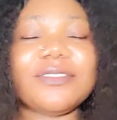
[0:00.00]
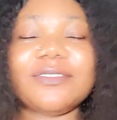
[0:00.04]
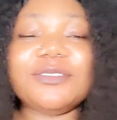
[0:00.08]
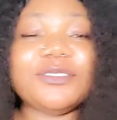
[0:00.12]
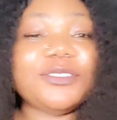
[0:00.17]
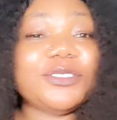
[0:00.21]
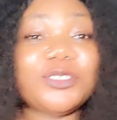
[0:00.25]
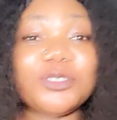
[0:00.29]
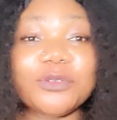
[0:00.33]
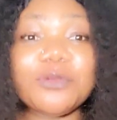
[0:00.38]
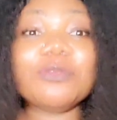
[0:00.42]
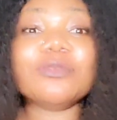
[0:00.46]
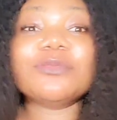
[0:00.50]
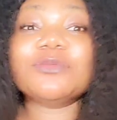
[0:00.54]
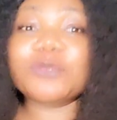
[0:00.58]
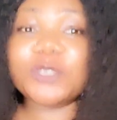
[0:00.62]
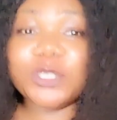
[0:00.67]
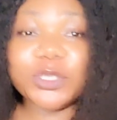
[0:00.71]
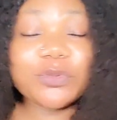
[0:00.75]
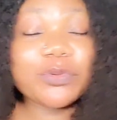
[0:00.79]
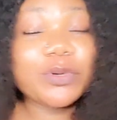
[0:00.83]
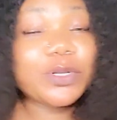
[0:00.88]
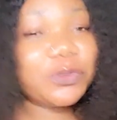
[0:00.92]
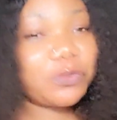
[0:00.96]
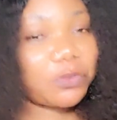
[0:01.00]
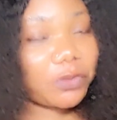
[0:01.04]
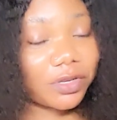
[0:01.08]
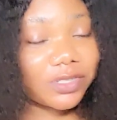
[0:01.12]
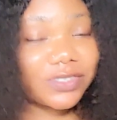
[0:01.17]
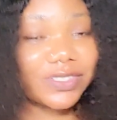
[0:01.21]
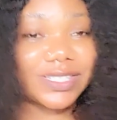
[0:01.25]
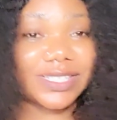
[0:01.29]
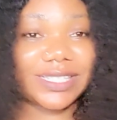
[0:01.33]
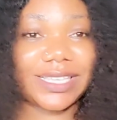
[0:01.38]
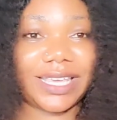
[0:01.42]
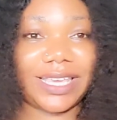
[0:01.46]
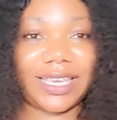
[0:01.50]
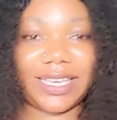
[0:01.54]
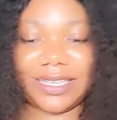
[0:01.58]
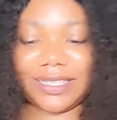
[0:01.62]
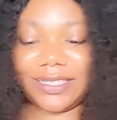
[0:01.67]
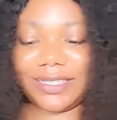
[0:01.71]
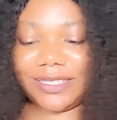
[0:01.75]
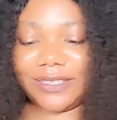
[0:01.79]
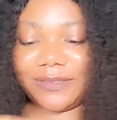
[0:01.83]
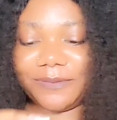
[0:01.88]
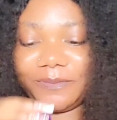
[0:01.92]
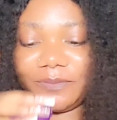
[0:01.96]
You would want to take it,
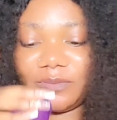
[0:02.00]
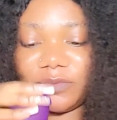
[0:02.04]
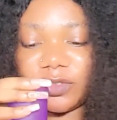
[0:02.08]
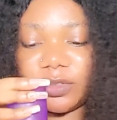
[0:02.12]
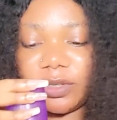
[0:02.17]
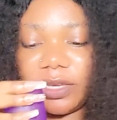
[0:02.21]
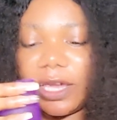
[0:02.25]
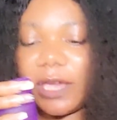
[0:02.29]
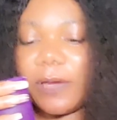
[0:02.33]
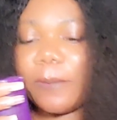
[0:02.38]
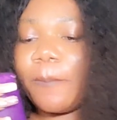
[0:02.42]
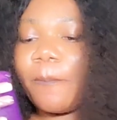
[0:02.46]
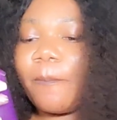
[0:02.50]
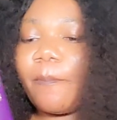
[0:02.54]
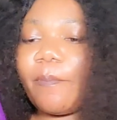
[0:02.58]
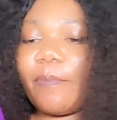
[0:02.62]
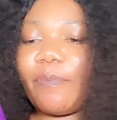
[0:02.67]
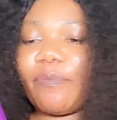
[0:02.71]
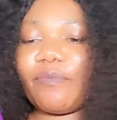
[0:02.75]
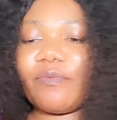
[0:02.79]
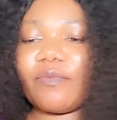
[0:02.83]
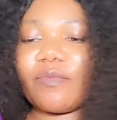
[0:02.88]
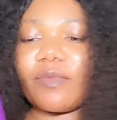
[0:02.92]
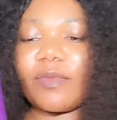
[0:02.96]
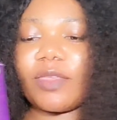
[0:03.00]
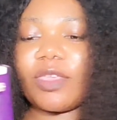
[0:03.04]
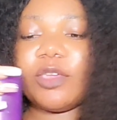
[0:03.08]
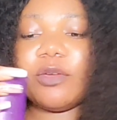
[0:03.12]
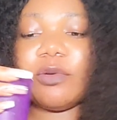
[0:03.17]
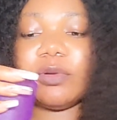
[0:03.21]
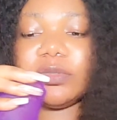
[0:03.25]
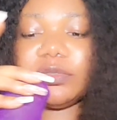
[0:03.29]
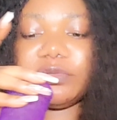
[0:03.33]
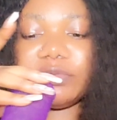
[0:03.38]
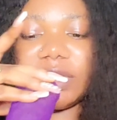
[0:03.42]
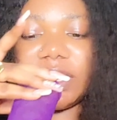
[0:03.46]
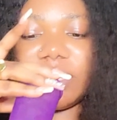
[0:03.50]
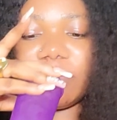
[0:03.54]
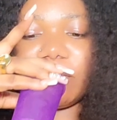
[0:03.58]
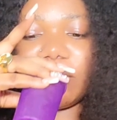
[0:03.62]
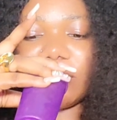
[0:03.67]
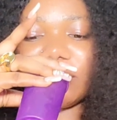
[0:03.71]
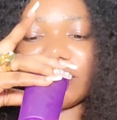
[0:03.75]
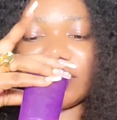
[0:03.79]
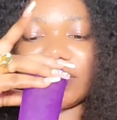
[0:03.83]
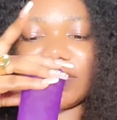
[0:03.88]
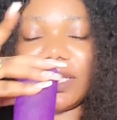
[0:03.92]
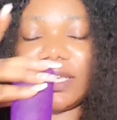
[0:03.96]
okay? You would really want
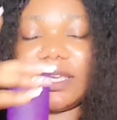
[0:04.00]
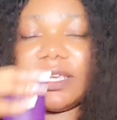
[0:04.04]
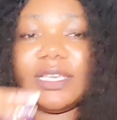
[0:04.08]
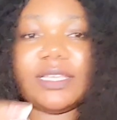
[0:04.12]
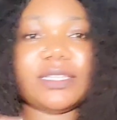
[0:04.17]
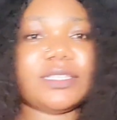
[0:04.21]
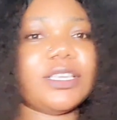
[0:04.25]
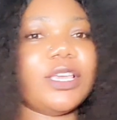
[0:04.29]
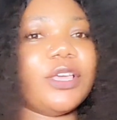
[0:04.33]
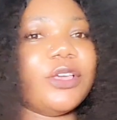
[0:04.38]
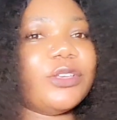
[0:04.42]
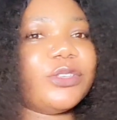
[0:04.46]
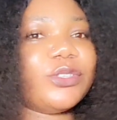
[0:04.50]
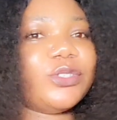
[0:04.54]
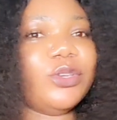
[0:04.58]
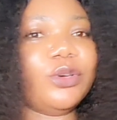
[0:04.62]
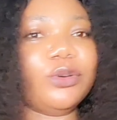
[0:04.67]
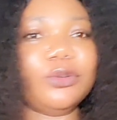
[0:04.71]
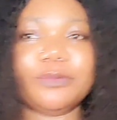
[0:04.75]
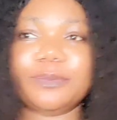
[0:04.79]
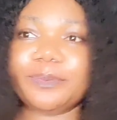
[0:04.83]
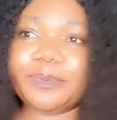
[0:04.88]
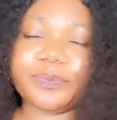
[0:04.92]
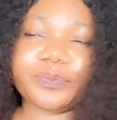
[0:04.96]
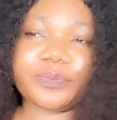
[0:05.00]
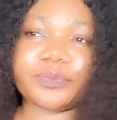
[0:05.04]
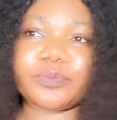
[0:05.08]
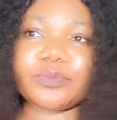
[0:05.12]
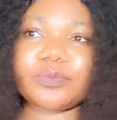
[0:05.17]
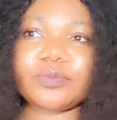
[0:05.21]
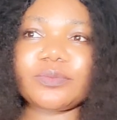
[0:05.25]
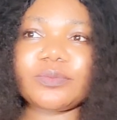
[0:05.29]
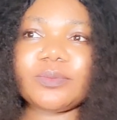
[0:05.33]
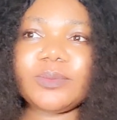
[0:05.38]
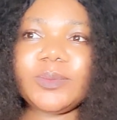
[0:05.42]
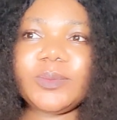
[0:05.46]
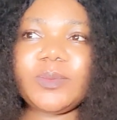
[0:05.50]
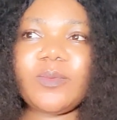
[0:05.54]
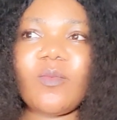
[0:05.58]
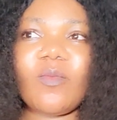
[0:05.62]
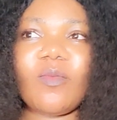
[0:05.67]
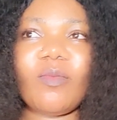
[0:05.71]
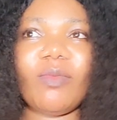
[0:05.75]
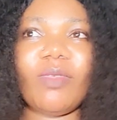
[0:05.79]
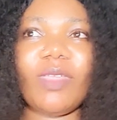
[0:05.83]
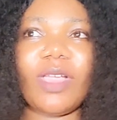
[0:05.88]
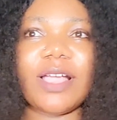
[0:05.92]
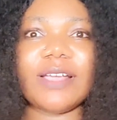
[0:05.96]
to take it. So
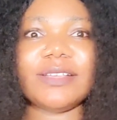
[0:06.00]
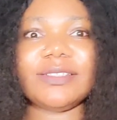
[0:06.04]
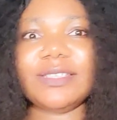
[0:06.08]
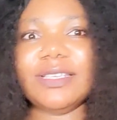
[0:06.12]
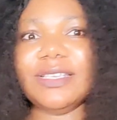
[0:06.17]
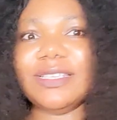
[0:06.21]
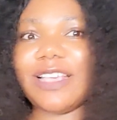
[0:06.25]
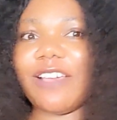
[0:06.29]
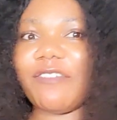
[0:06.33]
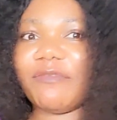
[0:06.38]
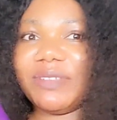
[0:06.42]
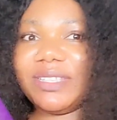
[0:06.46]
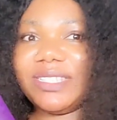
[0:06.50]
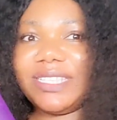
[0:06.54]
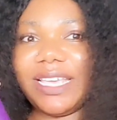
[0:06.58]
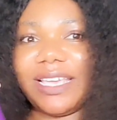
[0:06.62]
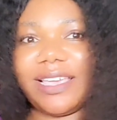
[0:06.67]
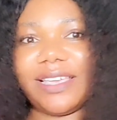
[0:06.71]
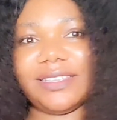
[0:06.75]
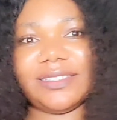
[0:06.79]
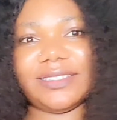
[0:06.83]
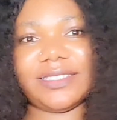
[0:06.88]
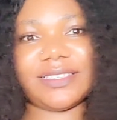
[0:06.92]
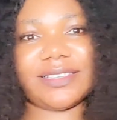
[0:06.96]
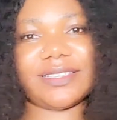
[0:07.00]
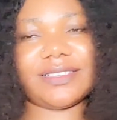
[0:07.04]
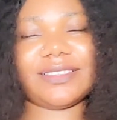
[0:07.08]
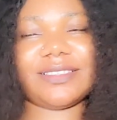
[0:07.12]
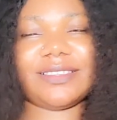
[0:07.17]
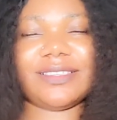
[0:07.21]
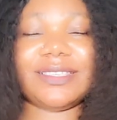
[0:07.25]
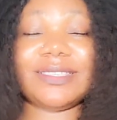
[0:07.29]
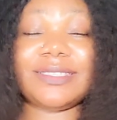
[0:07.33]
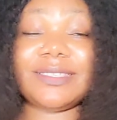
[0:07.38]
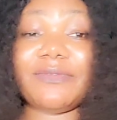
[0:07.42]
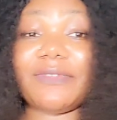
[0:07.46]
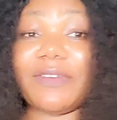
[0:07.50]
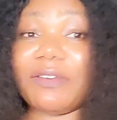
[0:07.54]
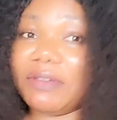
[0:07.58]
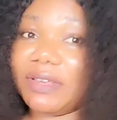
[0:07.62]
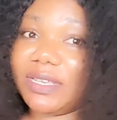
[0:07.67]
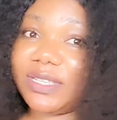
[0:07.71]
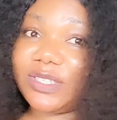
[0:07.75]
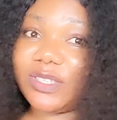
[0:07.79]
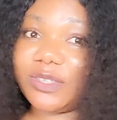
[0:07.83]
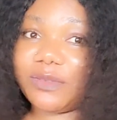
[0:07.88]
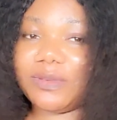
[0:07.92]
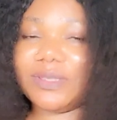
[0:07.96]
since I've been taking this, it's very
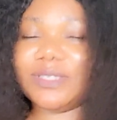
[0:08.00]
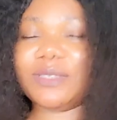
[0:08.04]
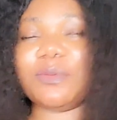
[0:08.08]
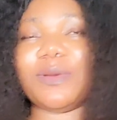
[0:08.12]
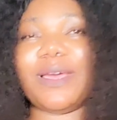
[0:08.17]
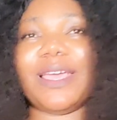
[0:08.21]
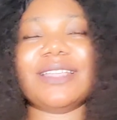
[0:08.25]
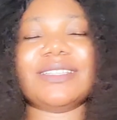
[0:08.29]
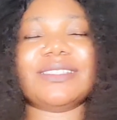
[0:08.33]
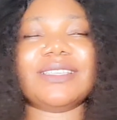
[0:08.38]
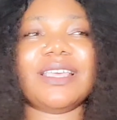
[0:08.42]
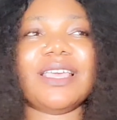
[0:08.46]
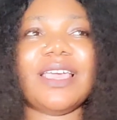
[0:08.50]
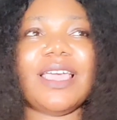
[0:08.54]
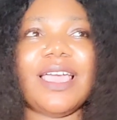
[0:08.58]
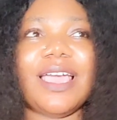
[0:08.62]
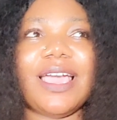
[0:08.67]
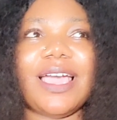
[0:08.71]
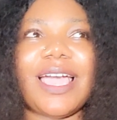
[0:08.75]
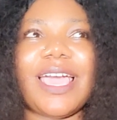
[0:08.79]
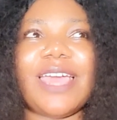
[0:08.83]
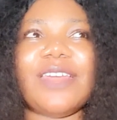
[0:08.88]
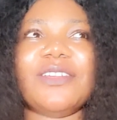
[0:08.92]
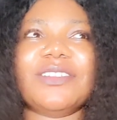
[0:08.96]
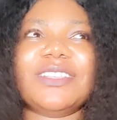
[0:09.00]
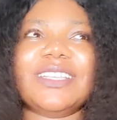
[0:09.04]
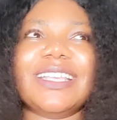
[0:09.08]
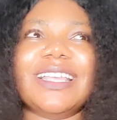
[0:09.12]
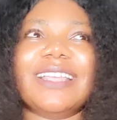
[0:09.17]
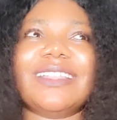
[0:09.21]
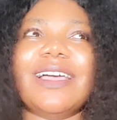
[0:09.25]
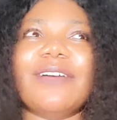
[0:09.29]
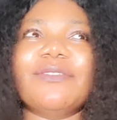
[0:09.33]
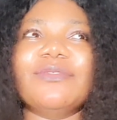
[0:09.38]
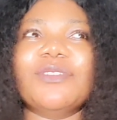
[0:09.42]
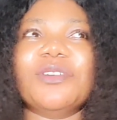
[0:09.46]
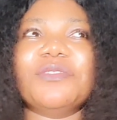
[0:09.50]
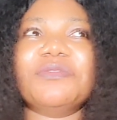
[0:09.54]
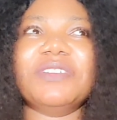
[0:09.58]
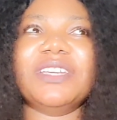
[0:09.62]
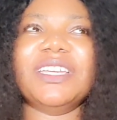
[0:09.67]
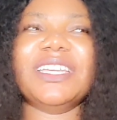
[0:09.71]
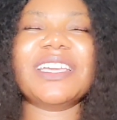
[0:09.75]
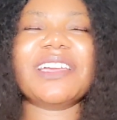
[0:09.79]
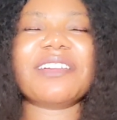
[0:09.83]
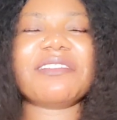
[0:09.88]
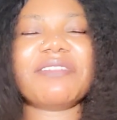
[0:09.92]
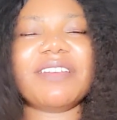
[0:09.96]
sweet, right? I noticed that I've not really
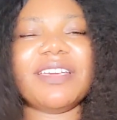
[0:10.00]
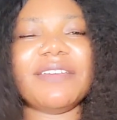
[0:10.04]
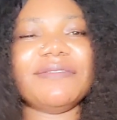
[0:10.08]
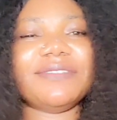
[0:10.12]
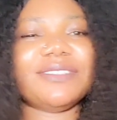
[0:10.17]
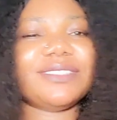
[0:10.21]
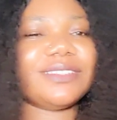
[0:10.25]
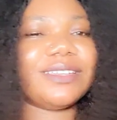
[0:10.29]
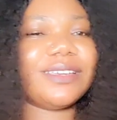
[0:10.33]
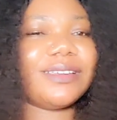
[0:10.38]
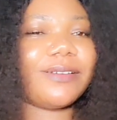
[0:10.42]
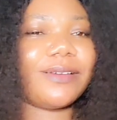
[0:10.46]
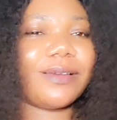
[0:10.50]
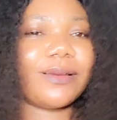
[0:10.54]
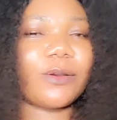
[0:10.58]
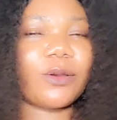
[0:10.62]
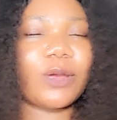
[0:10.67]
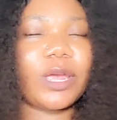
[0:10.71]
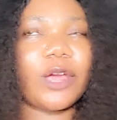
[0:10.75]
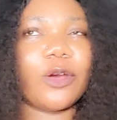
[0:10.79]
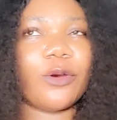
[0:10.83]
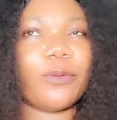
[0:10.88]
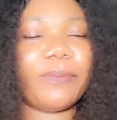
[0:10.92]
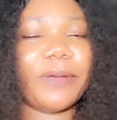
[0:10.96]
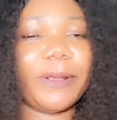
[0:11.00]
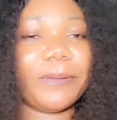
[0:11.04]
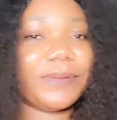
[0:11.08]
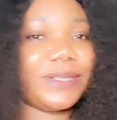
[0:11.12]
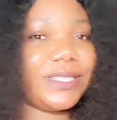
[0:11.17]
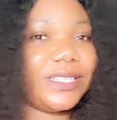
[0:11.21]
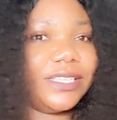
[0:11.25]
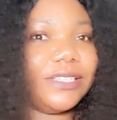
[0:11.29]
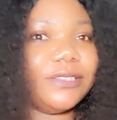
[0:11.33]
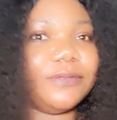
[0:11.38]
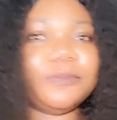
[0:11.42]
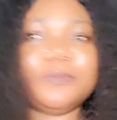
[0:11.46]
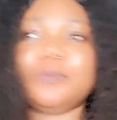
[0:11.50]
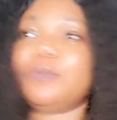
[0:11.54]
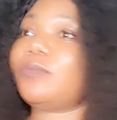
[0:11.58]
craved Pepsi.